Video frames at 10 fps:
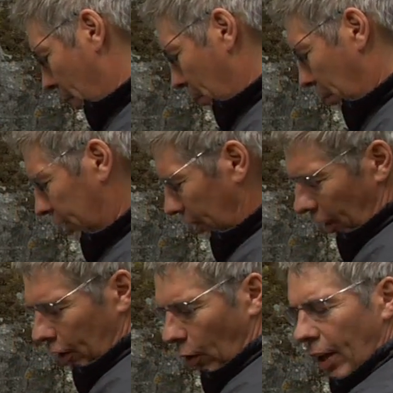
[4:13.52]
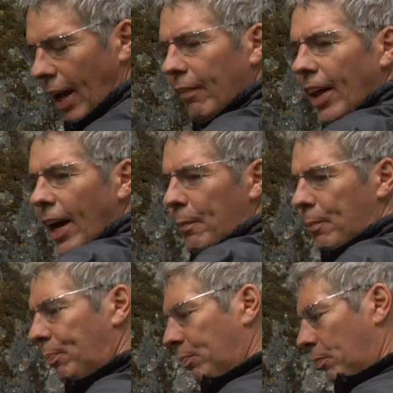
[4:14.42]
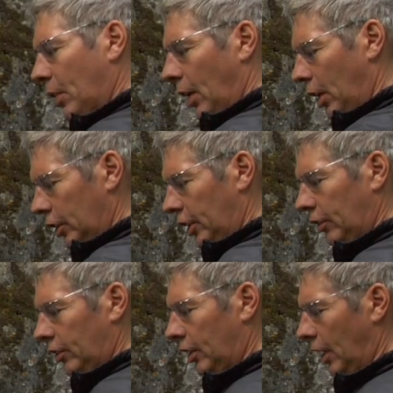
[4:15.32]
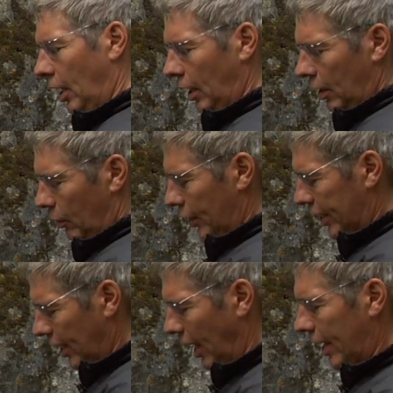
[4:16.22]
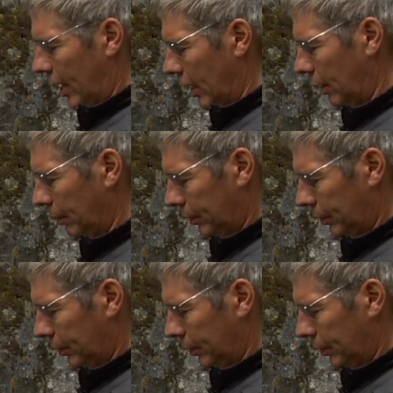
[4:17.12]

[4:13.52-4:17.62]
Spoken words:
But since I don't have that, I'll just retie in.